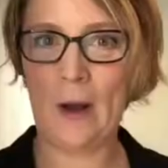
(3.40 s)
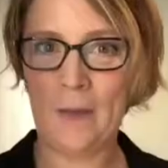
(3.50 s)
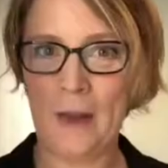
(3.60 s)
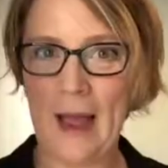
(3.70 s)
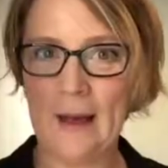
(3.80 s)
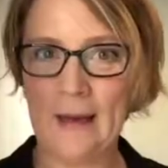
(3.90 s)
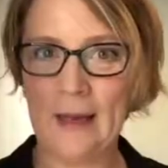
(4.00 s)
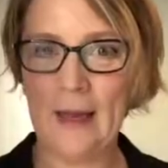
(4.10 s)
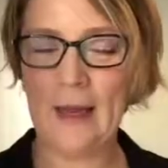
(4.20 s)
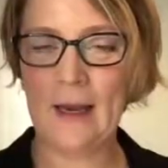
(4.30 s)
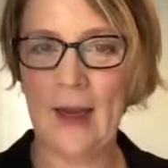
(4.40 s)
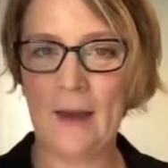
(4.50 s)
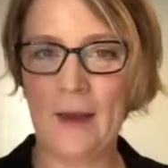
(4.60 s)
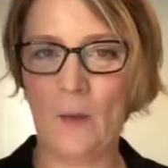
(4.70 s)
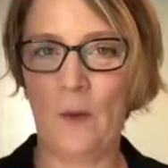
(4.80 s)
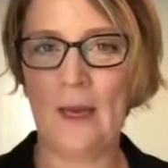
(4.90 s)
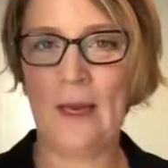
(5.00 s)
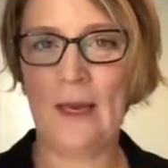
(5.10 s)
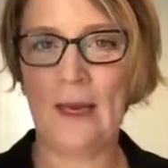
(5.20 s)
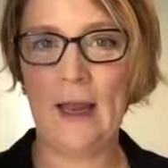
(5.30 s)
Welcome back. Now that
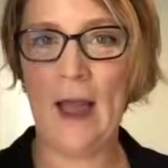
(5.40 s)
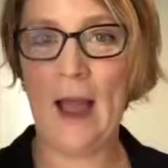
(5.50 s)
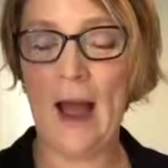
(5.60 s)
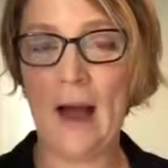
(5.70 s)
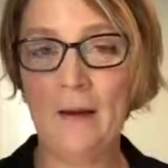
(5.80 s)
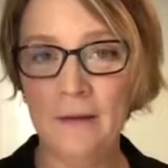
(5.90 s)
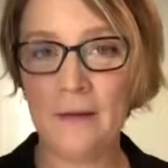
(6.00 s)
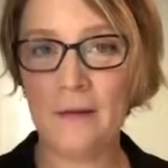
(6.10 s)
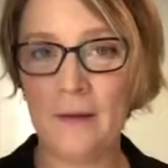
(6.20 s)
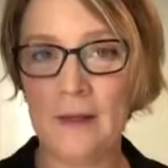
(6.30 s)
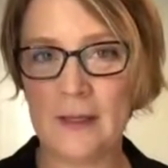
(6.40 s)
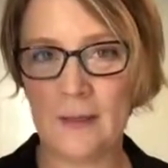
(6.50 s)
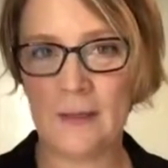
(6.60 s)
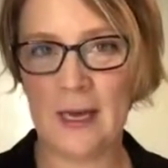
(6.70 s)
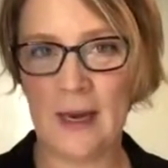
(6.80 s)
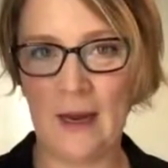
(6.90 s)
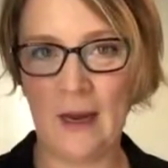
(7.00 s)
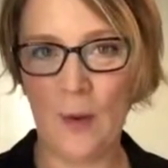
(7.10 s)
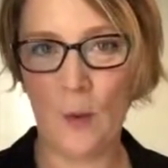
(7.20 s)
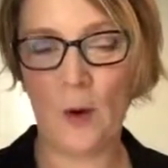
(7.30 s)
we have some
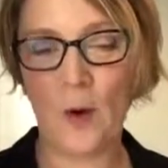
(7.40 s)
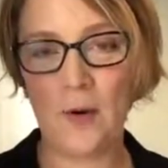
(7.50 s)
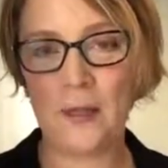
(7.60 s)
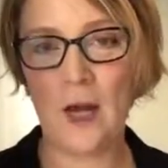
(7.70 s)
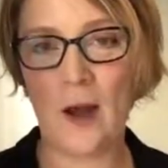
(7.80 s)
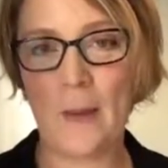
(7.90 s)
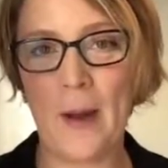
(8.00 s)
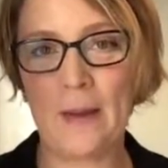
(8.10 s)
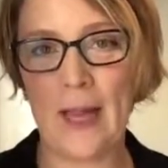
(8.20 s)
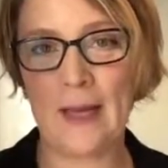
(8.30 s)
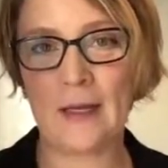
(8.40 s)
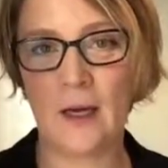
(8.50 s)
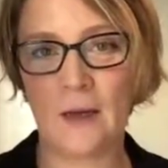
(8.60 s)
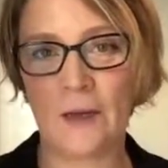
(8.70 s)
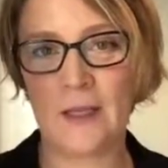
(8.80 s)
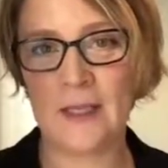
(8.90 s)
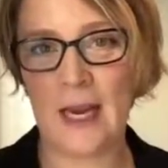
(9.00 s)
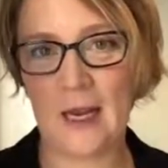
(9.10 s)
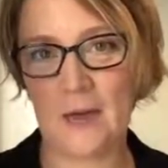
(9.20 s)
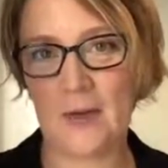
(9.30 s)
data, we're going to talk about getting to
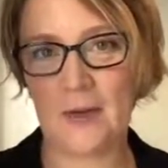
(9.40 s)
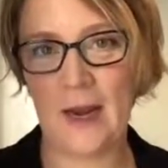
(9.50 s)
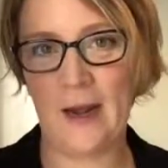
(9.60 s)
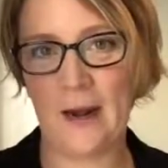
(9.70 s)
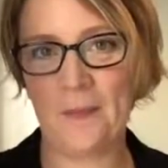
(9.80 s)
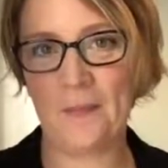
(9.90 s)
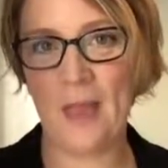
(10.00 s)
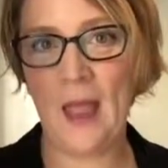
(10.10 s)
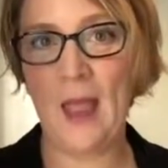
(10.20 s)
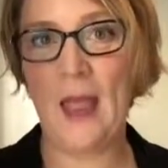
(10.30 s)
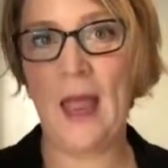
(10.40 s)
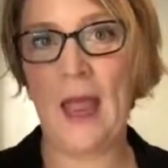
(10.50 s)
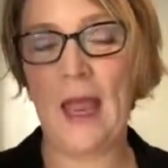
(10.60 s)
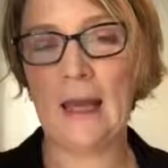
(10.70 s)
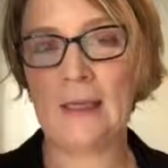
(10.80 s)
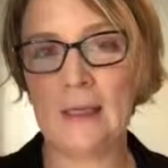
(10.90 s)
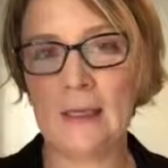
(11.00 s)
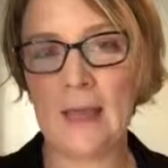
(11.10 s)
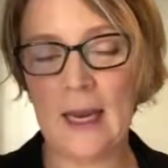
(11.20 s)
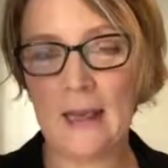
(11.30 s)
understand your data. And
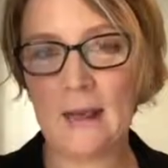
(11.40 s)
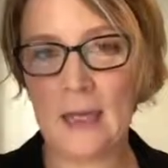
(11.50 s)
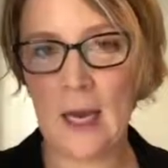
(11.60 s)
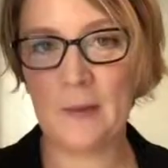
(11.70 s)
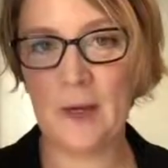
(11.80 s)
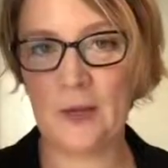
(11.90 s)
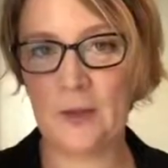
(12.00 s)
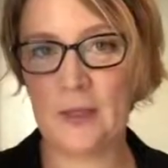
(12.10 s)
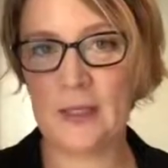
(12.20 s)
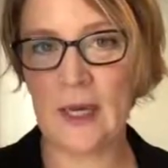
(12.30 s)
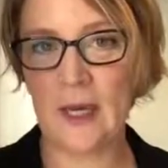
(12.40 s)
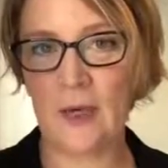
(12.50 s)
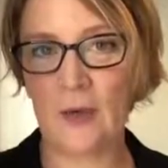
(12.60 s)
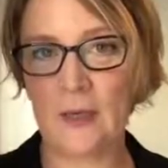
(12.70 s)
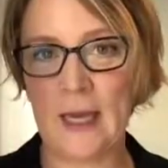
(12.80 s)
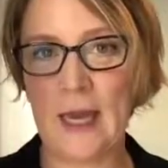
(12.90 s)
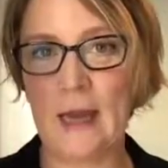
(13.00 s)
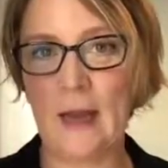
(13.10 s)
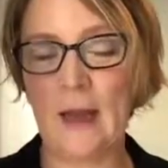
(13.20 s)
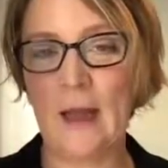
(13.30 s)
taking the time to understand your
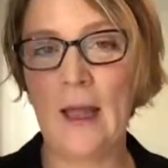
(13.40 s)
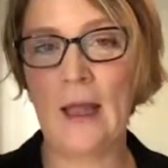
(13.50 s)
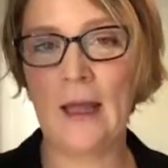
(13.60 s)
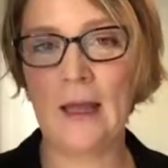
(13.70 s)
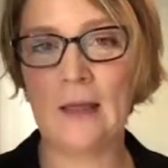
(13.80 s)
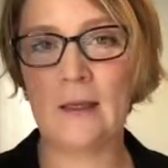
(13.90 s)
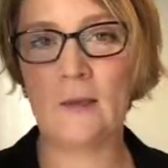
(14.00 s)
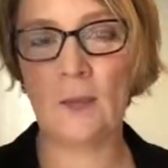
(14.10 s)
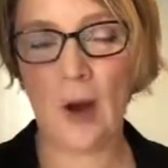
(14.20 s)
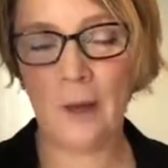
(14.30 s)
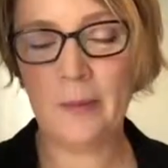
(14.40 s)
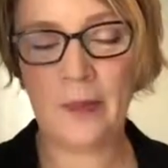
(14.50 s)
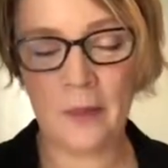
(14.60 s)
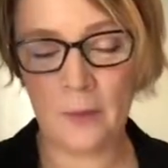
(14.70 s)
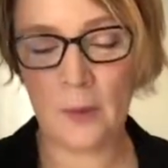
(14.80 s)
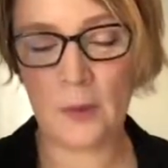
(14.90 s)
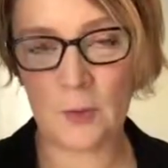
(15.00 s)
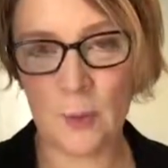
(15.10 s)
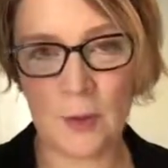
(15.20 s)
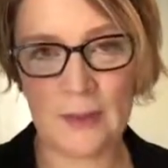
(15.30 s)
data is probably the most
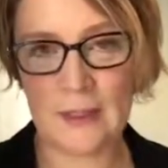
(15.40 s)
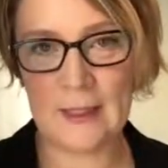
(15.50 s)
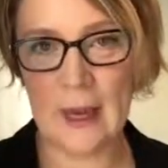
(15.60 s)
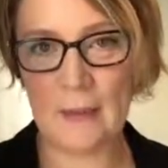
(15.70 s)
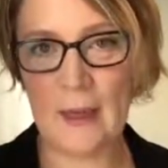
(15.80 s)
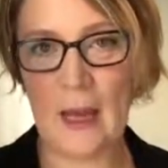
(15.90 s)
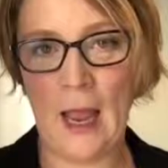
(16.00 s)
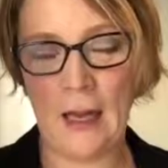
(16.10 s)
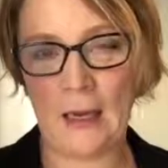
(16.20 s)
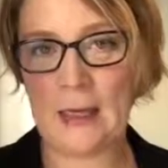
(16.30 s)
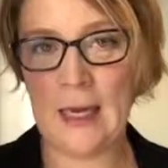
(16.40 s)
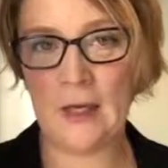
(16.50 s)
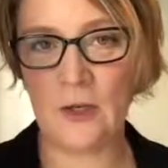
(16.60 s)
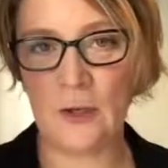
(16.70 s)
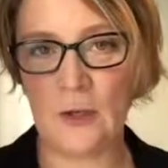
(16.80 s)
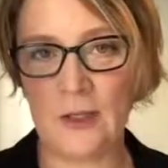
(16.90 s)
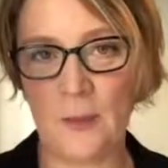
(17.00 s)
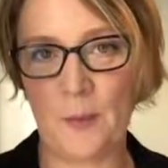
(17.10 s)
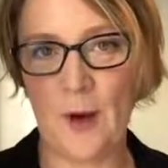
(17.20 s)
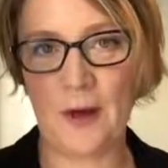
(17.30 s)
important step in any data
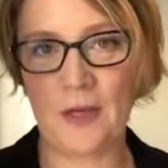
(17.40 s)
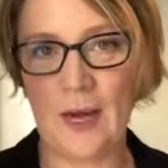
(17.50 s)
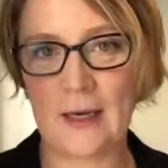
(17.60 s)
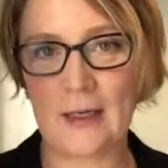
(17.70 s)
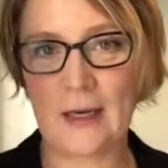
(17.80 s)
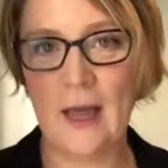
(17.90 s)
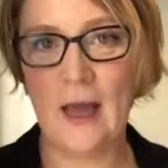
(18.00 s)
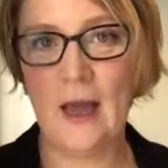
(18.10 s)
journalism project.